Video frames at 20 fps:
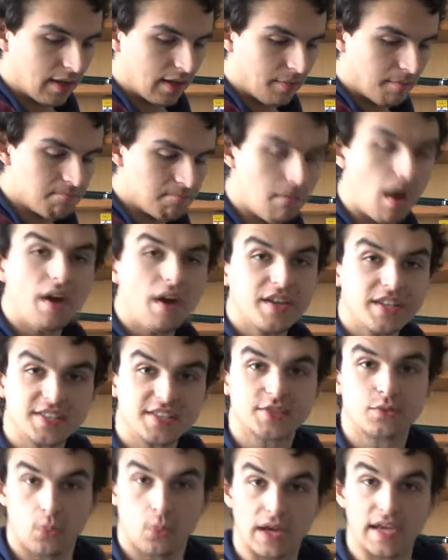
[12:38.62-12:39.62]

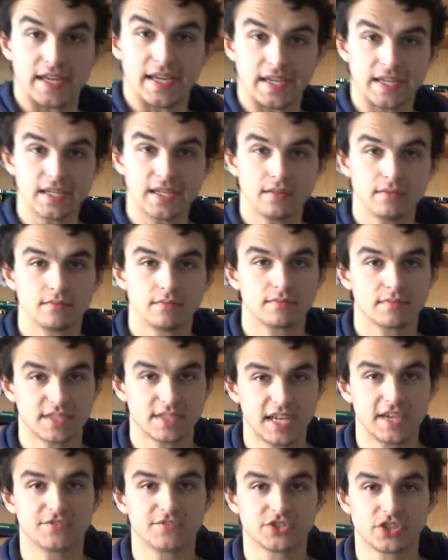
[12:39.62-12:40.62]
mice wee
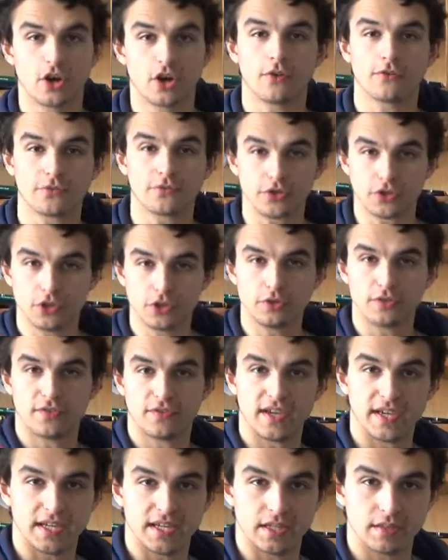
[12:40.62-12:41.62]
gives off
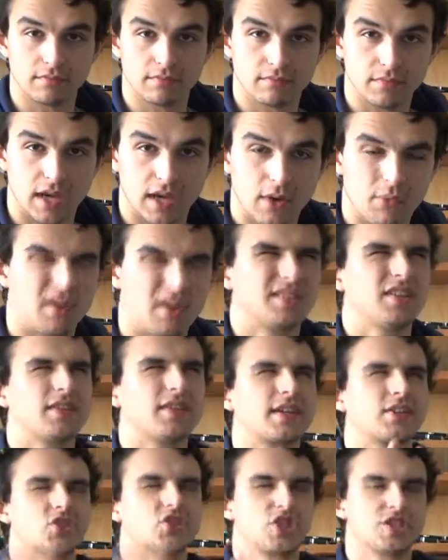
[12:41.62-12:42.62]
UV. Yeah, well, I don't
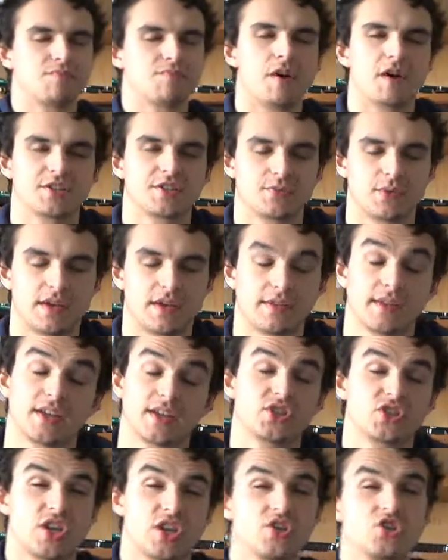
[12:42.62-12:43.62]
think it's just mice wee, I think
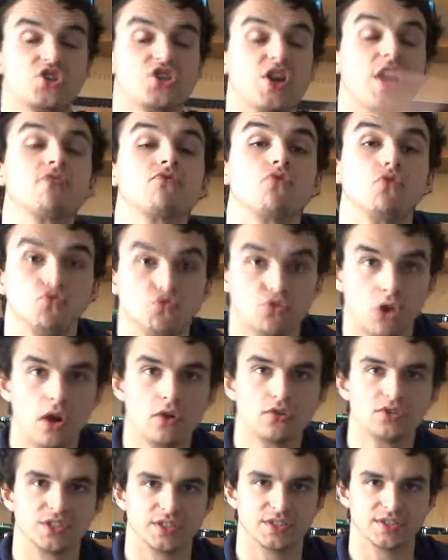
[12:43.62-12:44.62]
it's in general
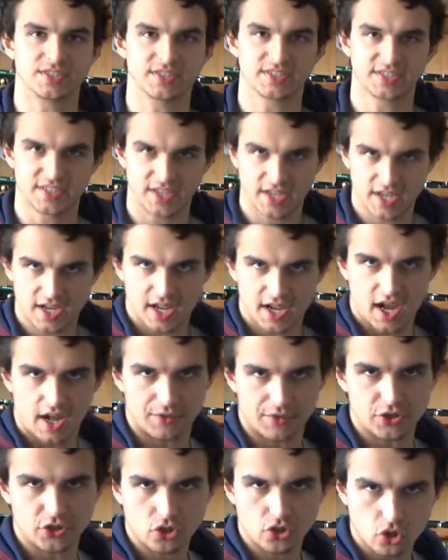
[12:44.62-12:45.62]
rodents.
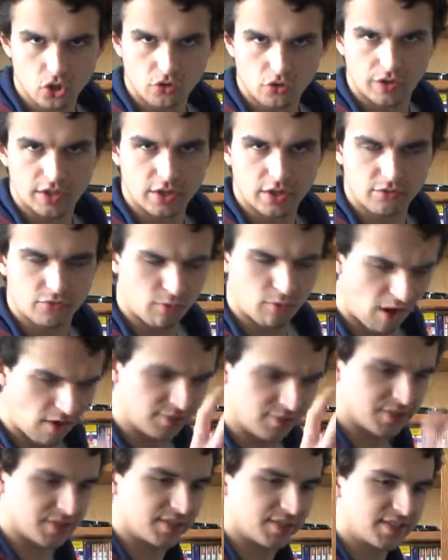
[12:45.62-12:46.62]
The urine of
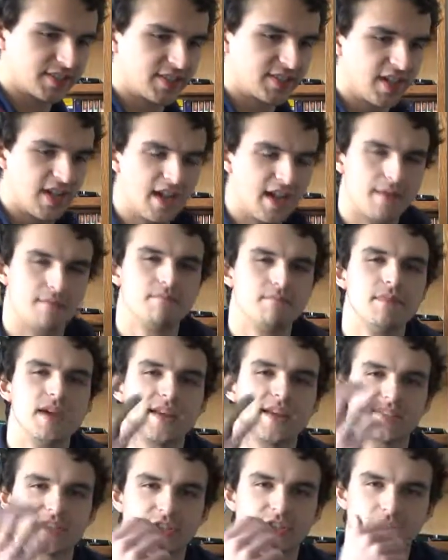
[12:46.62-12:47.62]
rodents
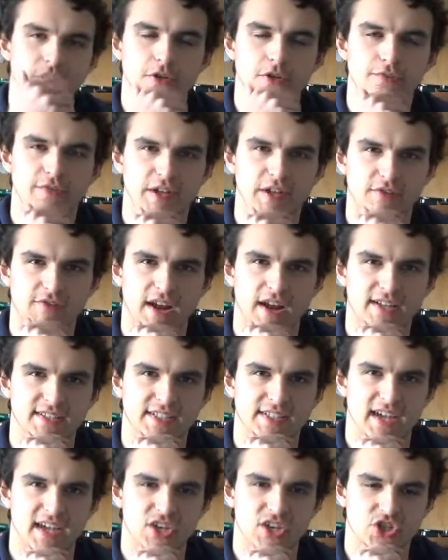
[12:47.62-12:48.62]
emits UV
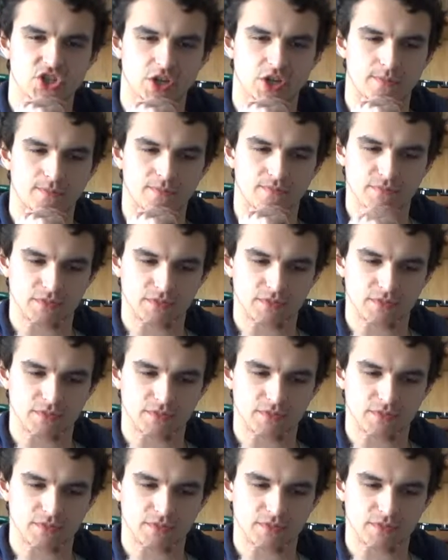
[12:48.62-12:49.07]
radiation.